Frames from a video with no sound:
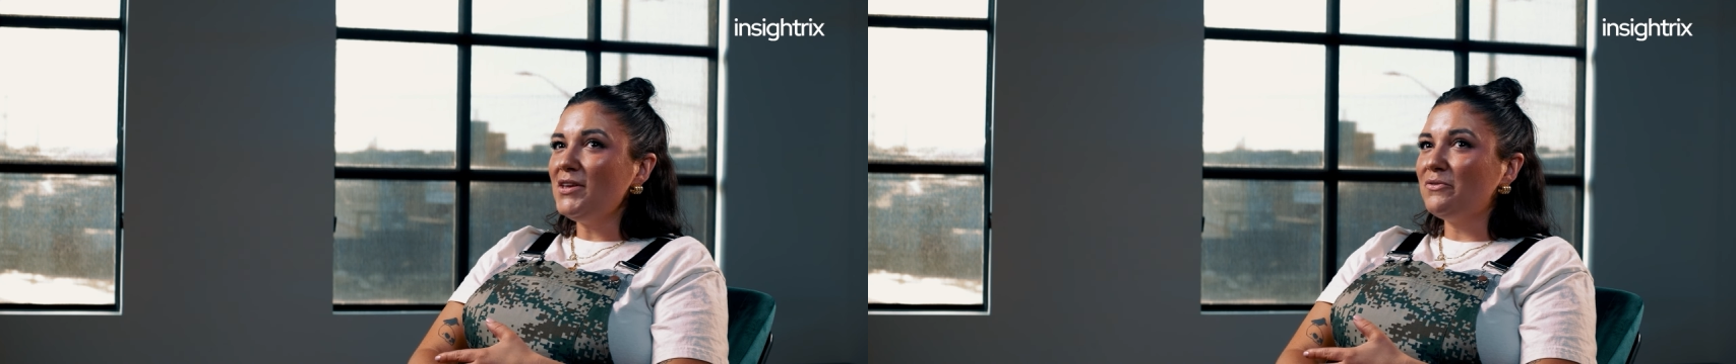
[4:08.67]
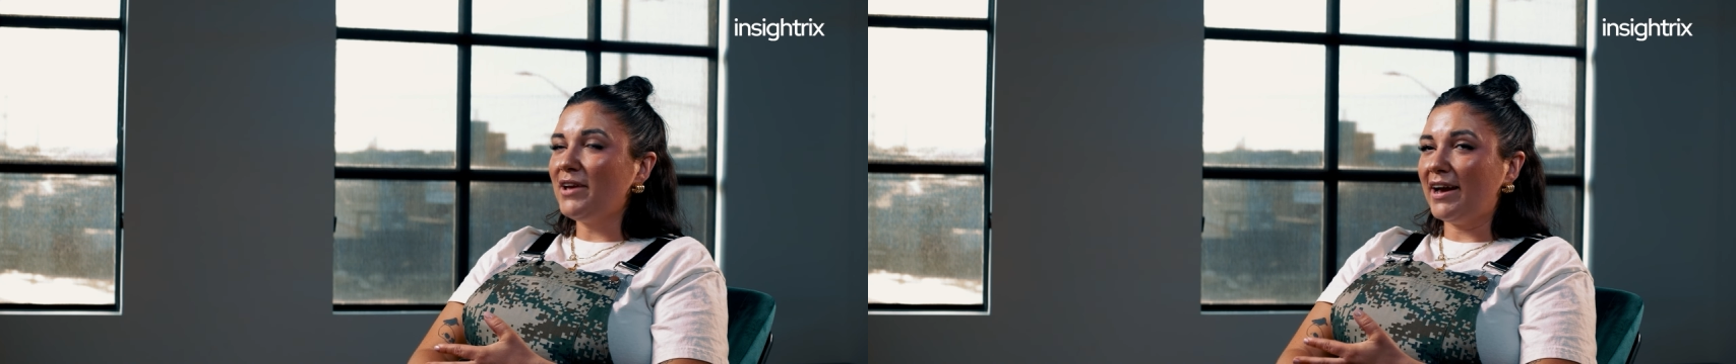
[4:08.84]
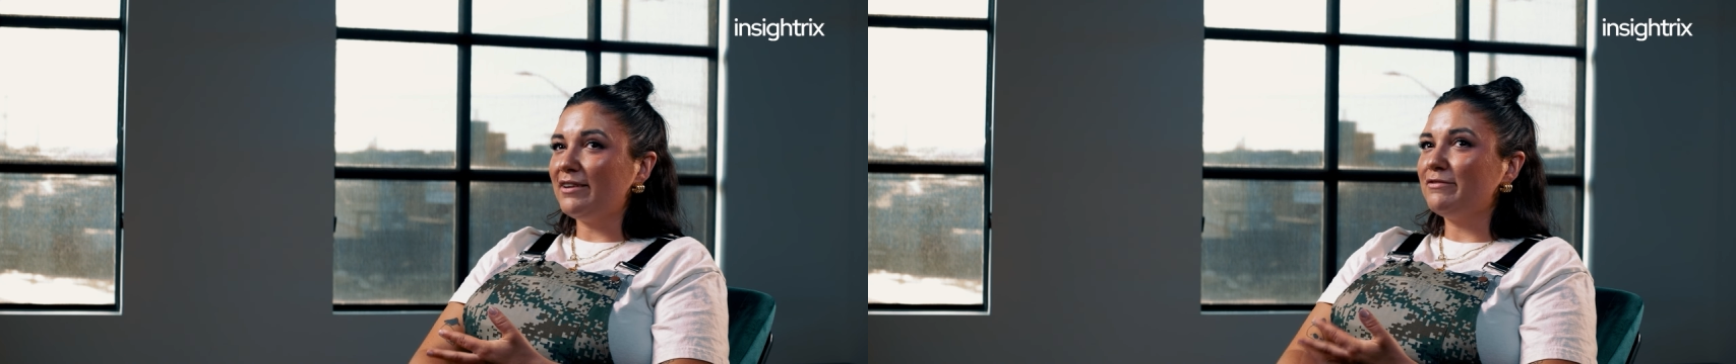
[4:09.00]

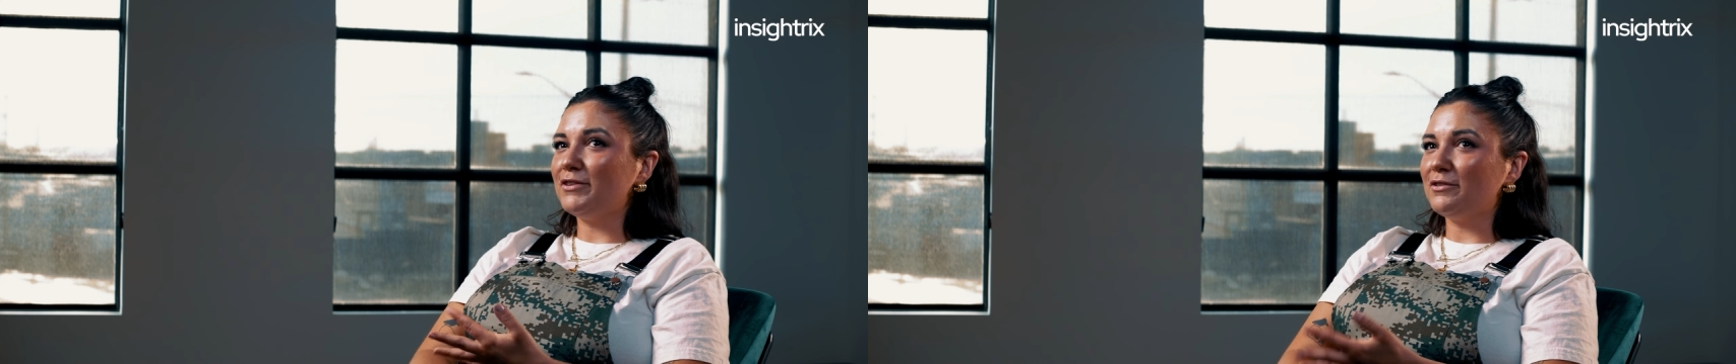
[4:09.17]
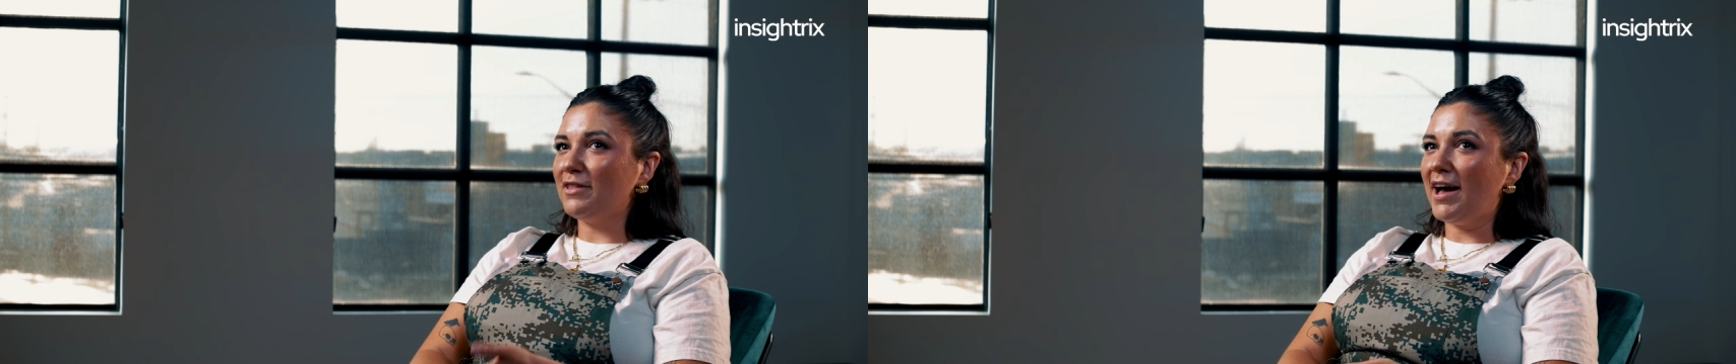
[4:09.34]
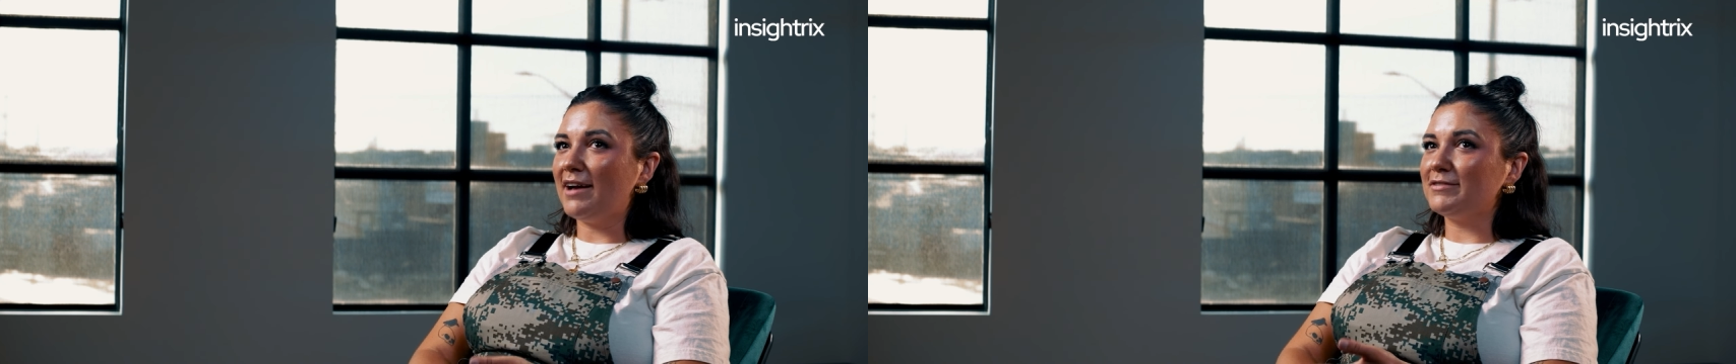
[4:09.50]
we had a few
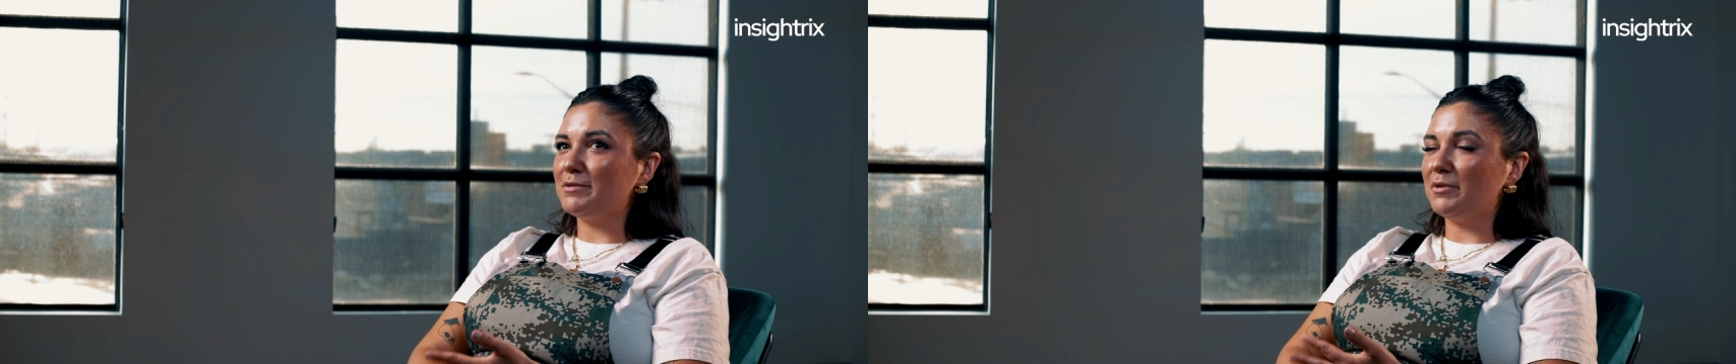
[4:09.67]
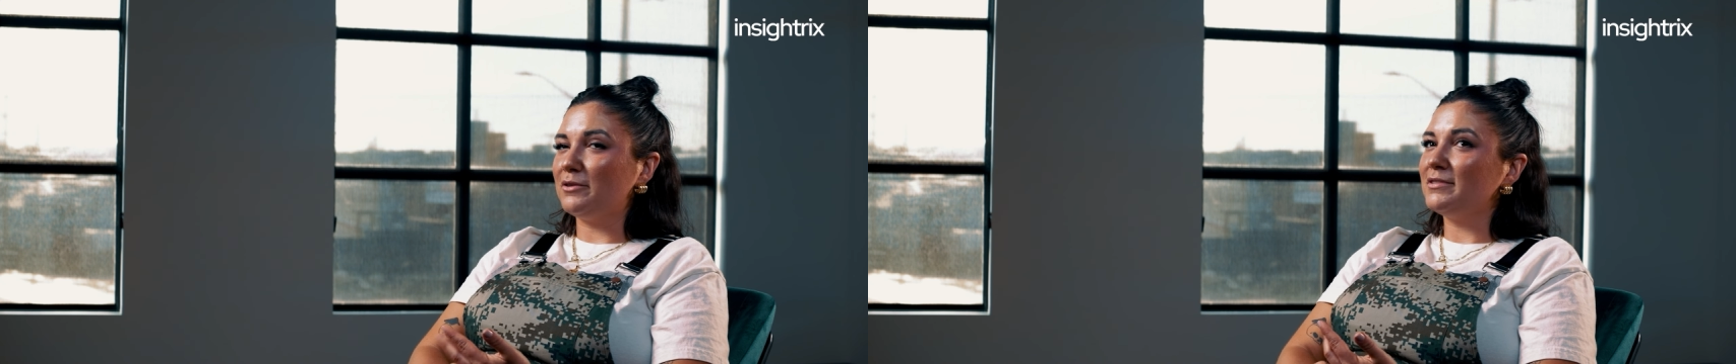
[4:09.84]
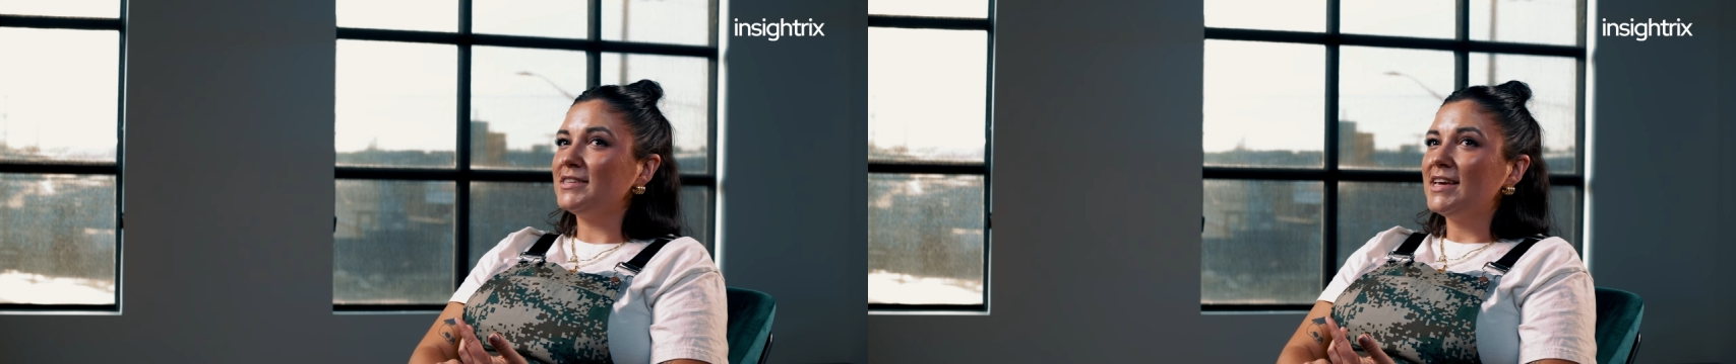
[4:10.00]
laughs
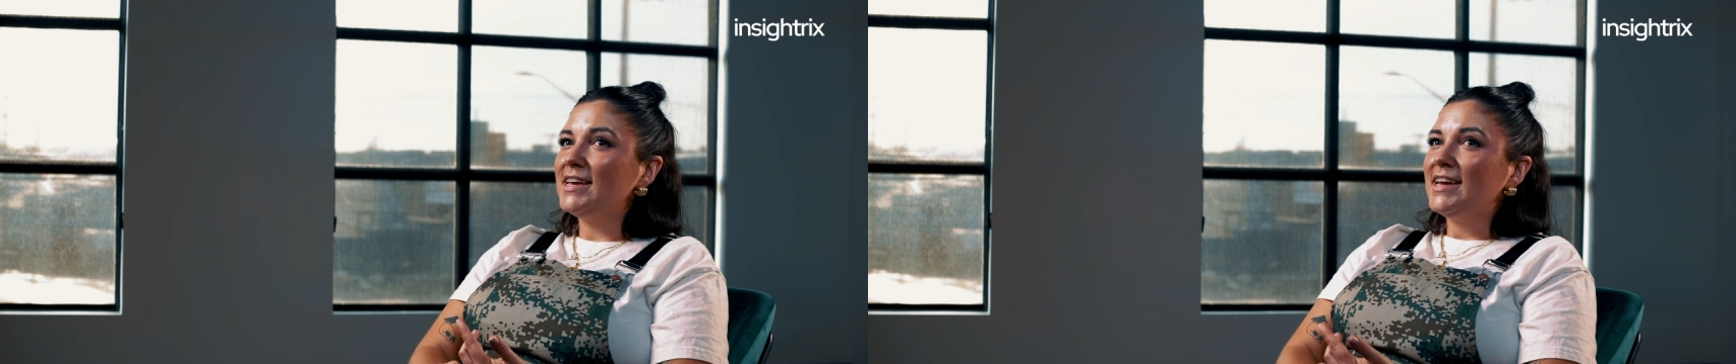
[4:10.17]
about